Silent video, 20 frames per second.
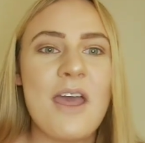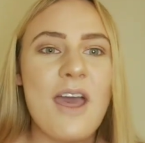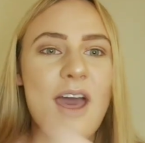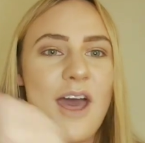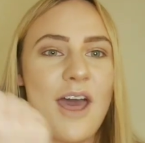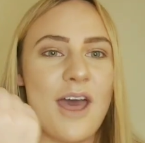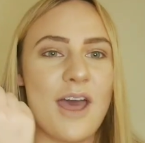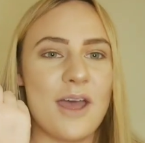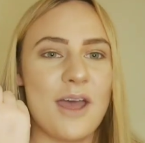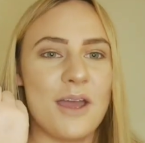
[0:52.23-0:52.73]

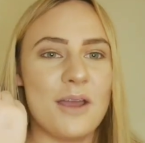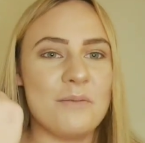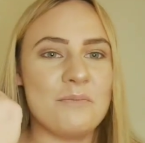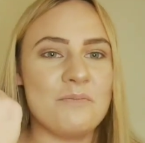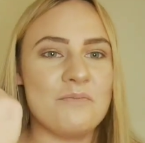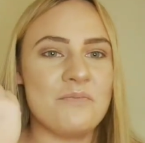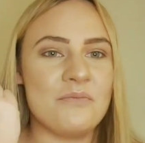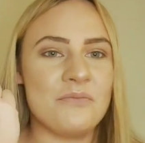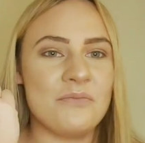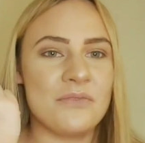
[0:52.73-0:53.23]

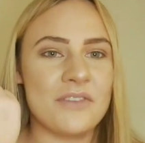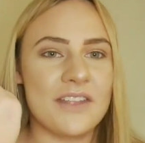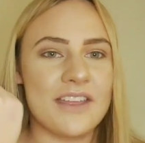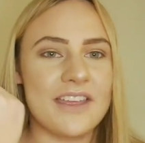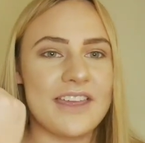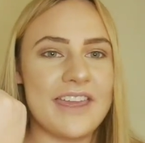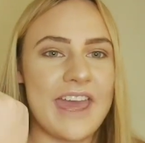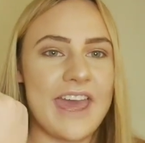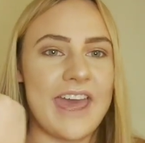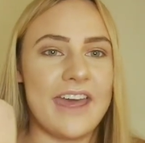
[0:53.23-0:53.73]

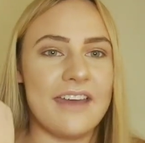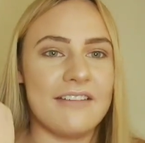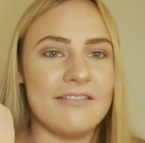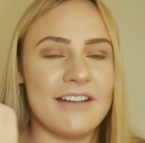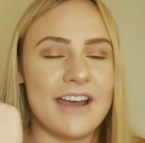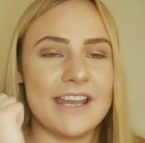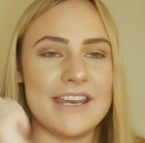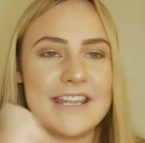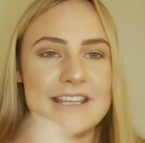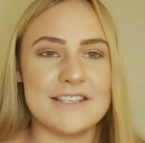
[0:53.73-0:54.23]
Yeah, I
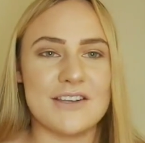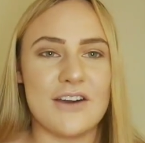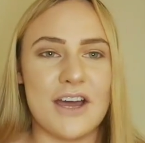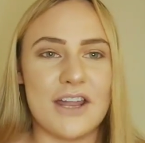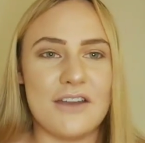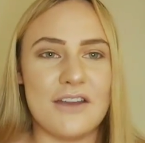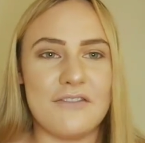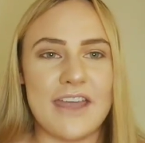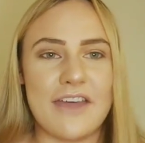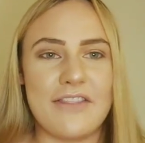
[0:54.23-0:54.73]
need to kind
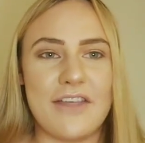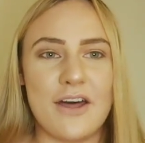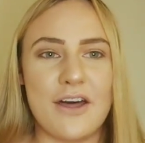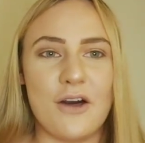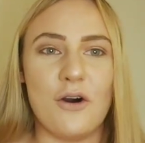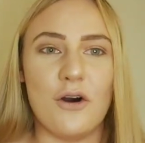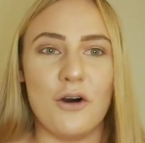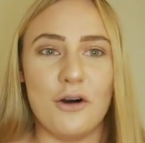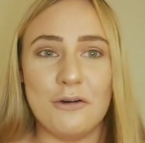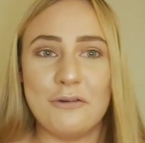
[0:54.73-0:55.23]
of get that
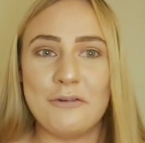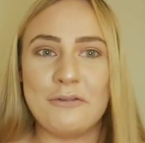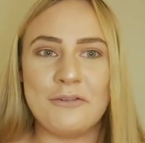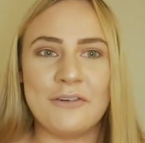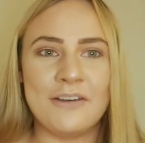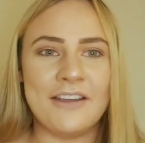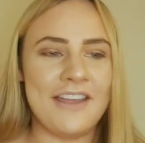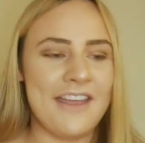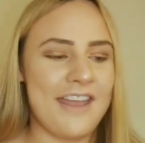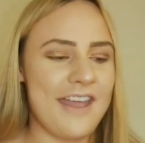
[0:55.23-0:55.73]
off.
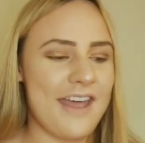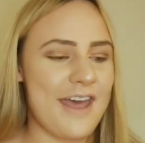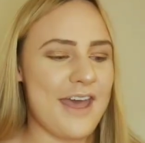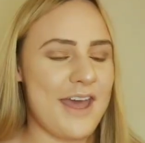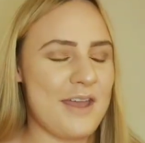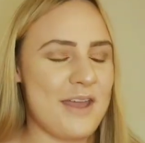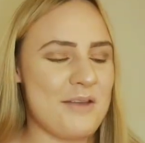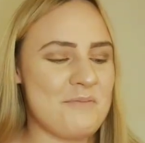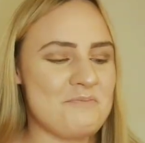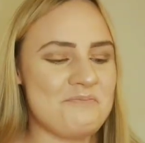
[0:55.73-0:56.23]

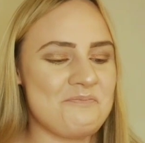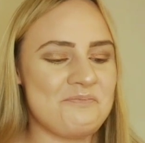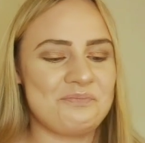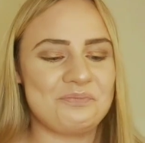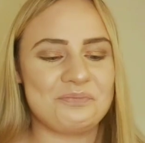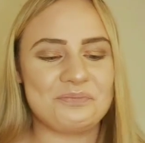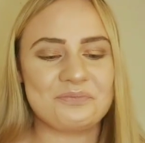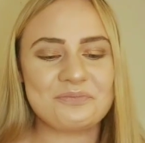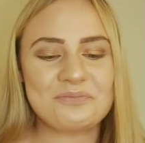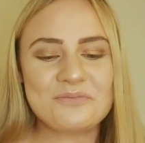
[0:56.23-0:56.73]

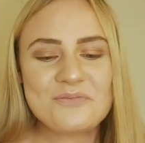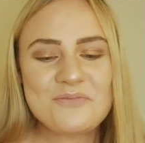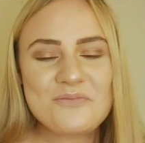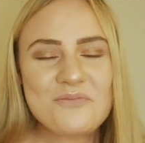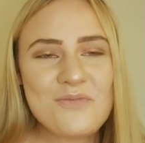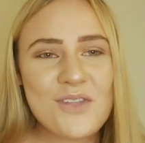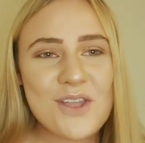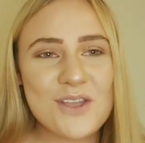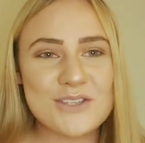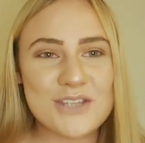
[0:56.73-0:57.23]

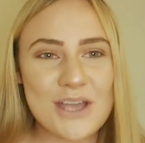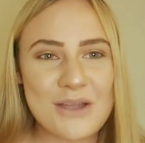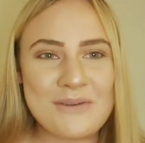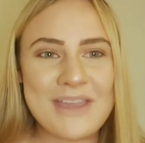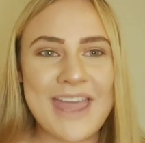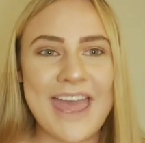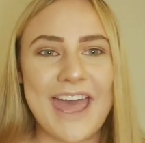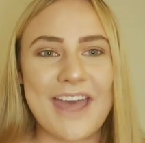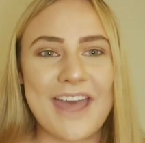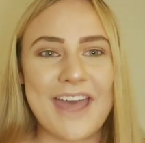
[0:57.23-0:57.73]
So
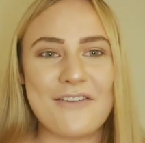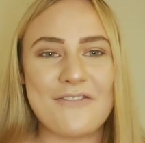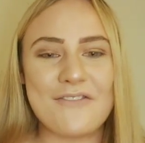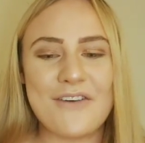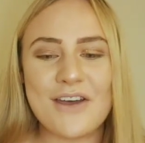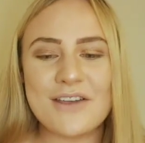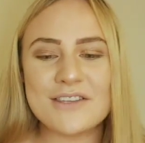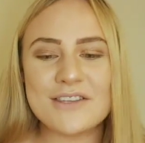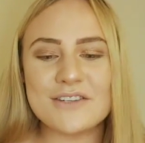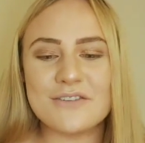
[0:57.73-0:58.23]
yeah,
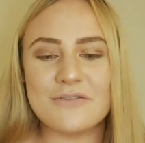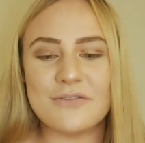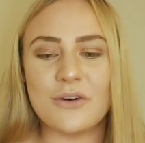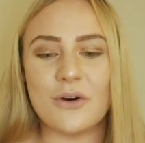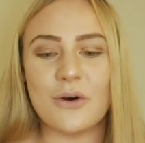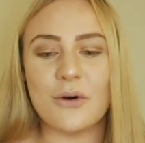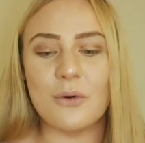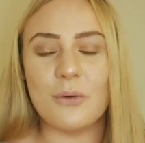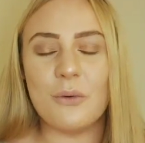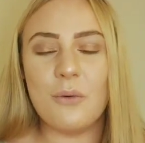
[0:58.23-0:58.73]
first of
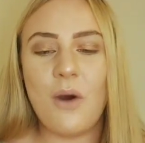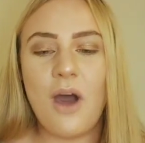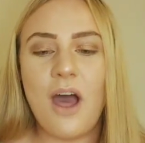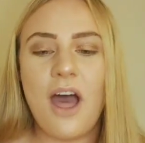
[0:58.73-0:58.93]
all,